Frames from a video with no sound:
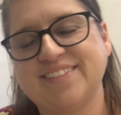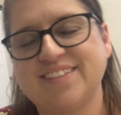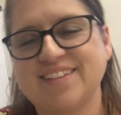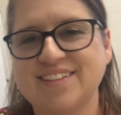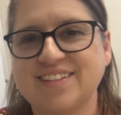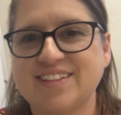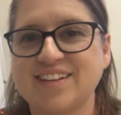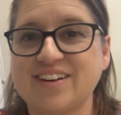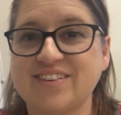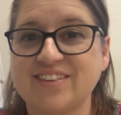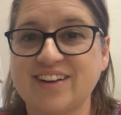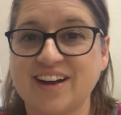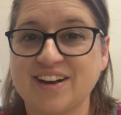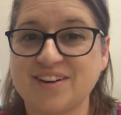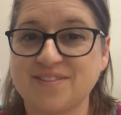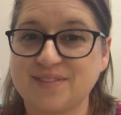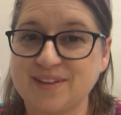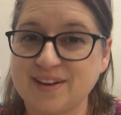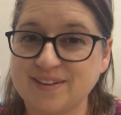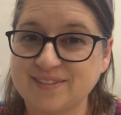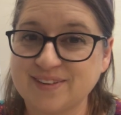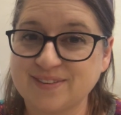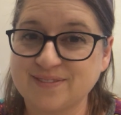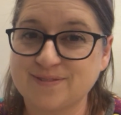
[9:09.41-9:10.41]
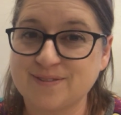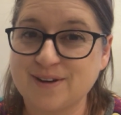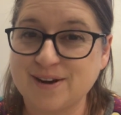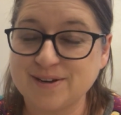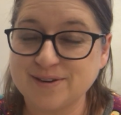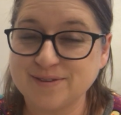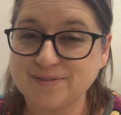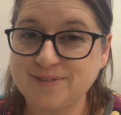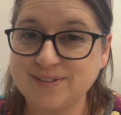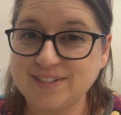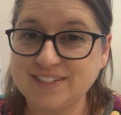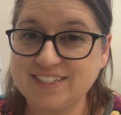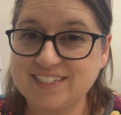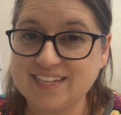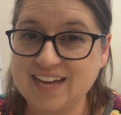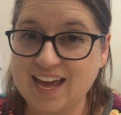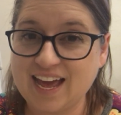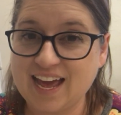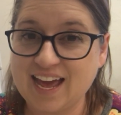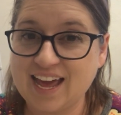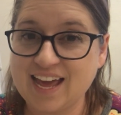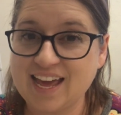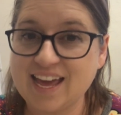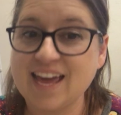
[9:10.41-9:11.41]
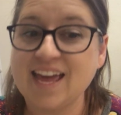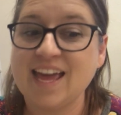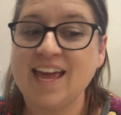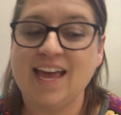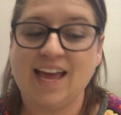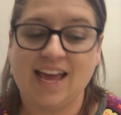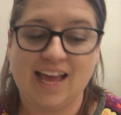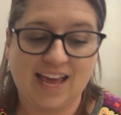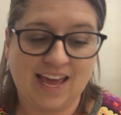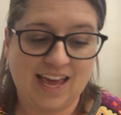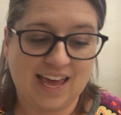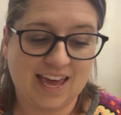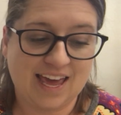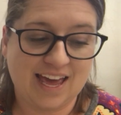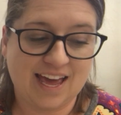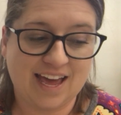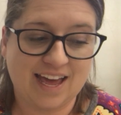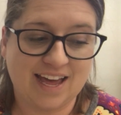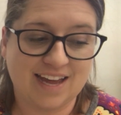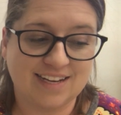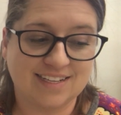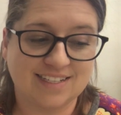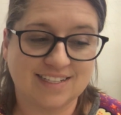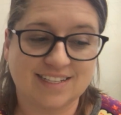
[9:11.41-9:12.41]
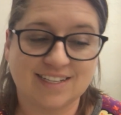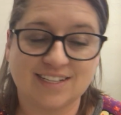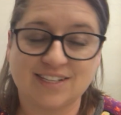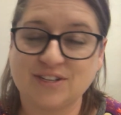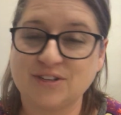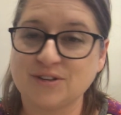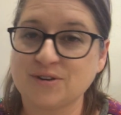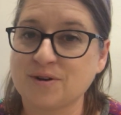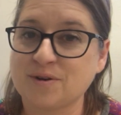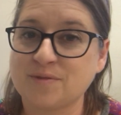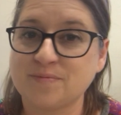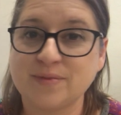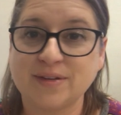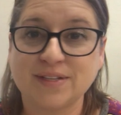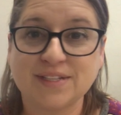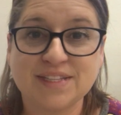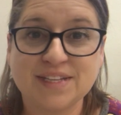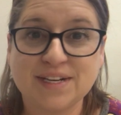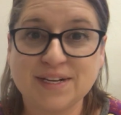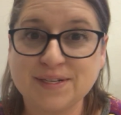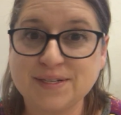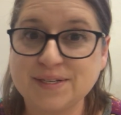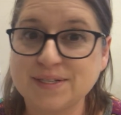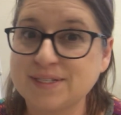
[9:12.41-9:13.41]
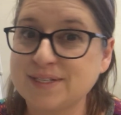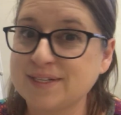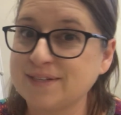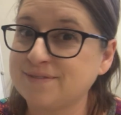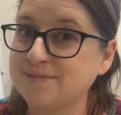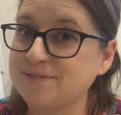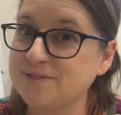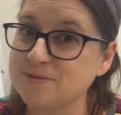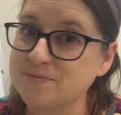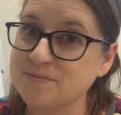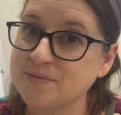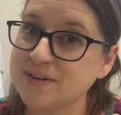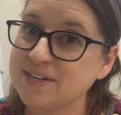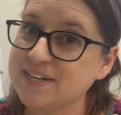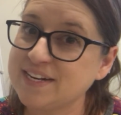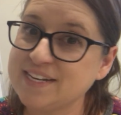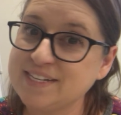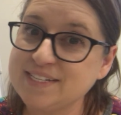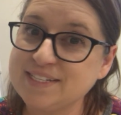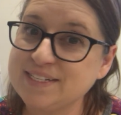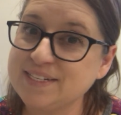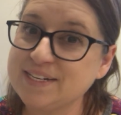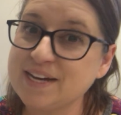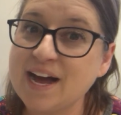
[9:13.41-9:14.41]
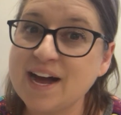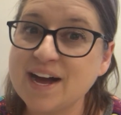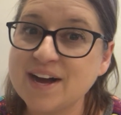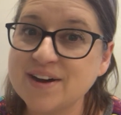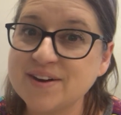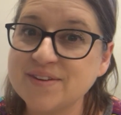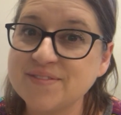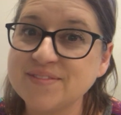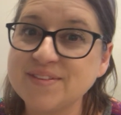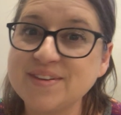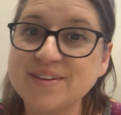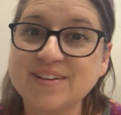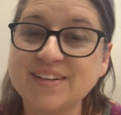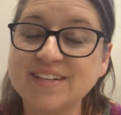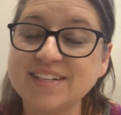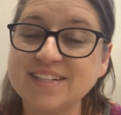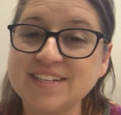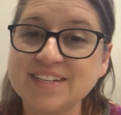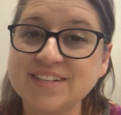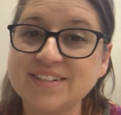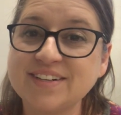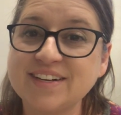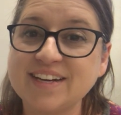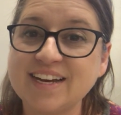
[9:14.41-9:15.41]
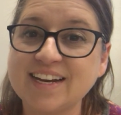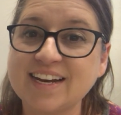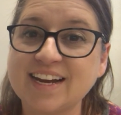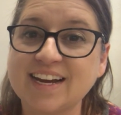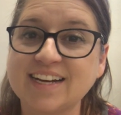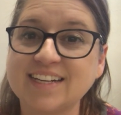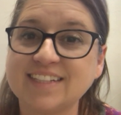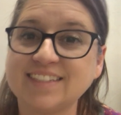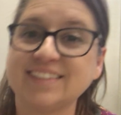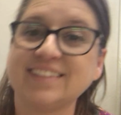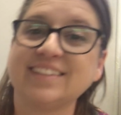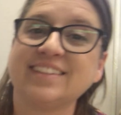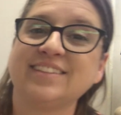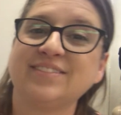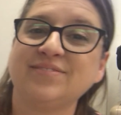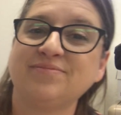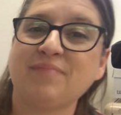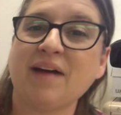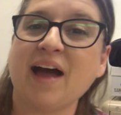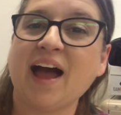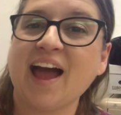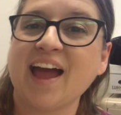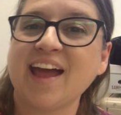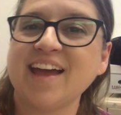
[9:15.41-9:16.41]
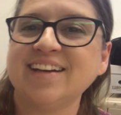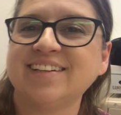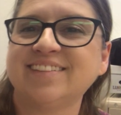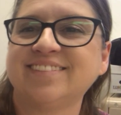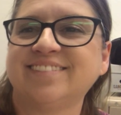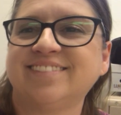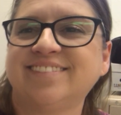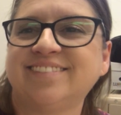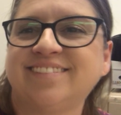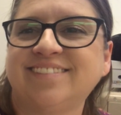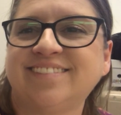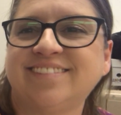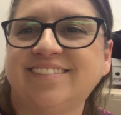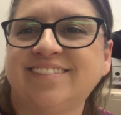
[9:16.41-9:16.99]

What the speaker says: So I hope you have a wonderful day, and you're almost there. Just a few more days to go. You can do it. Bye.